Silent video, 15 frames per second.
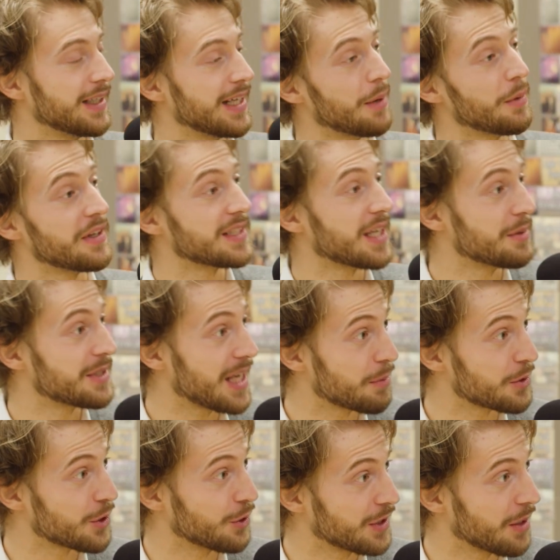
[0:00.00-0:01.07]
Now, by the time this
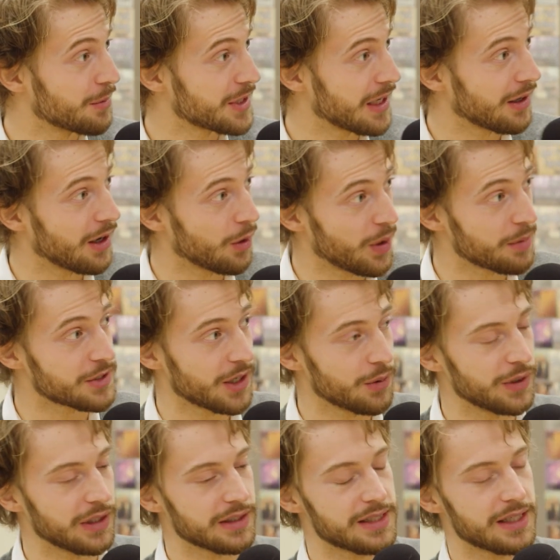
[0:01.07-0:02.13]
episode comes out, our website
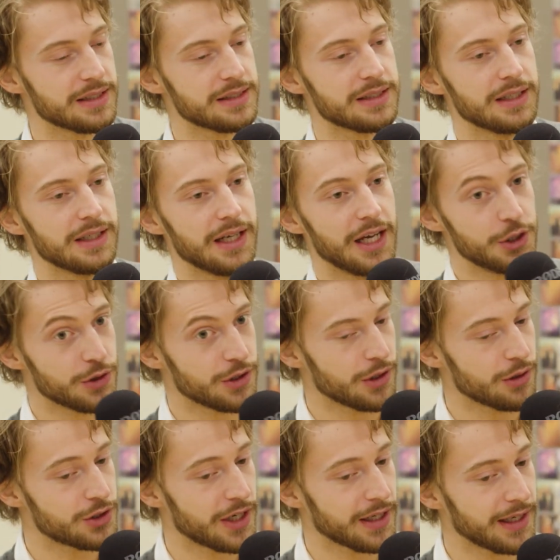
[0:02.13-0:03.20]
will exist, and you can
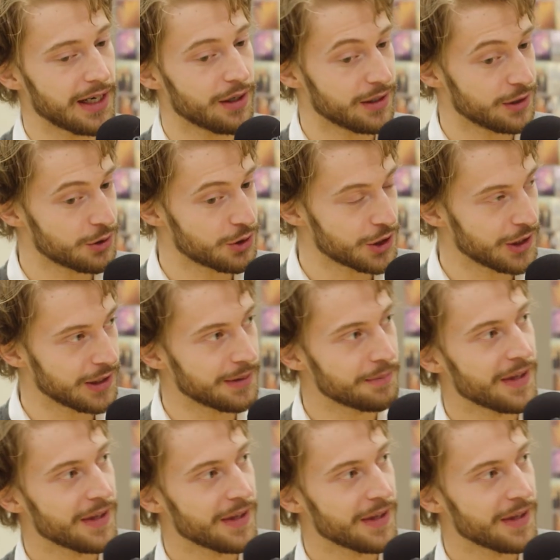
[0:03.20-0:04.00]
go check it out, and you should.